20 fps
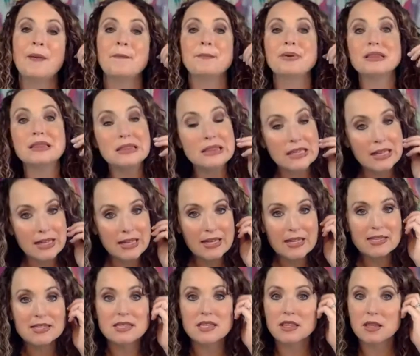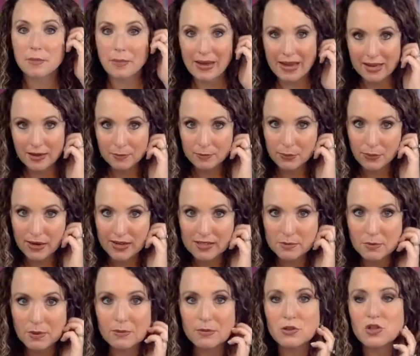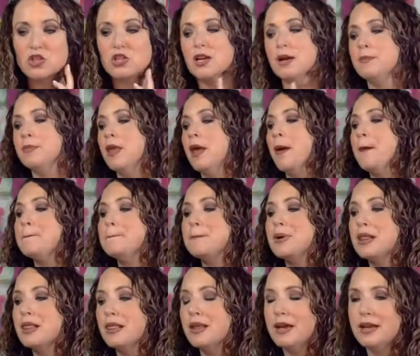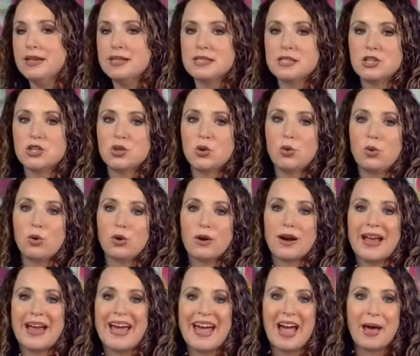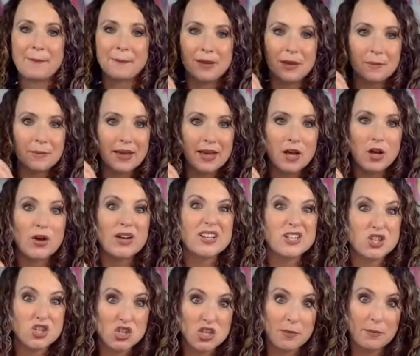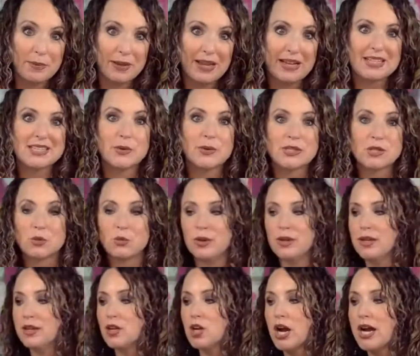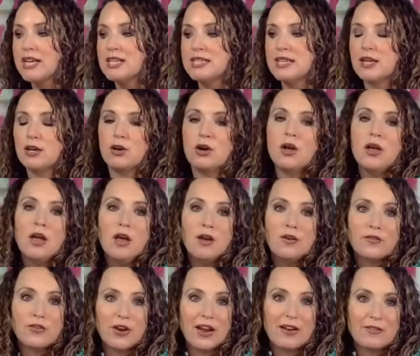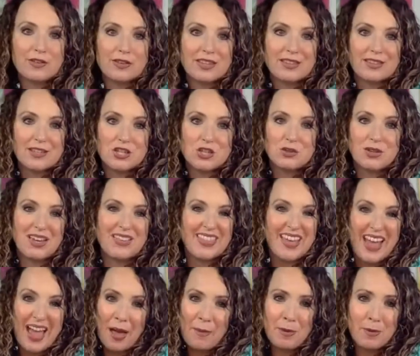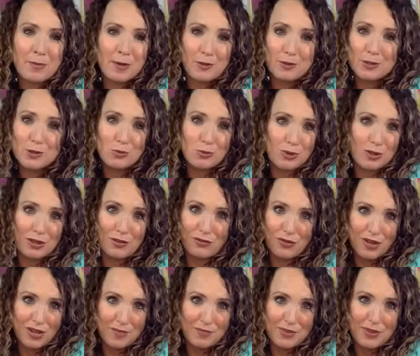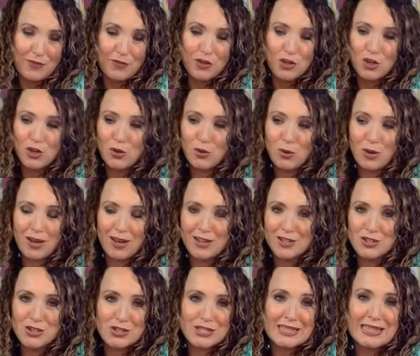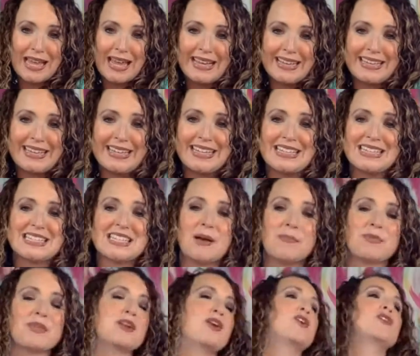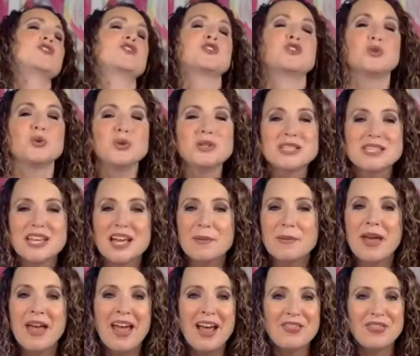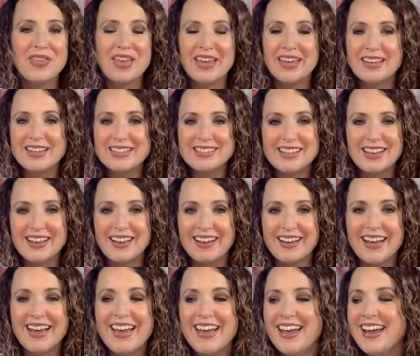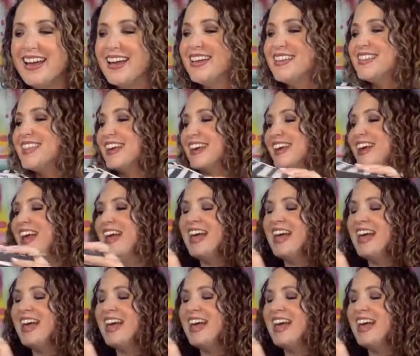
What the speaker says: plus the Paint and Praise membership, plus your Happy Mail and shipping. So it's a really great deal for everything that you get. The Happy Mail is really fun. If you just like getting something on your doorstep that is that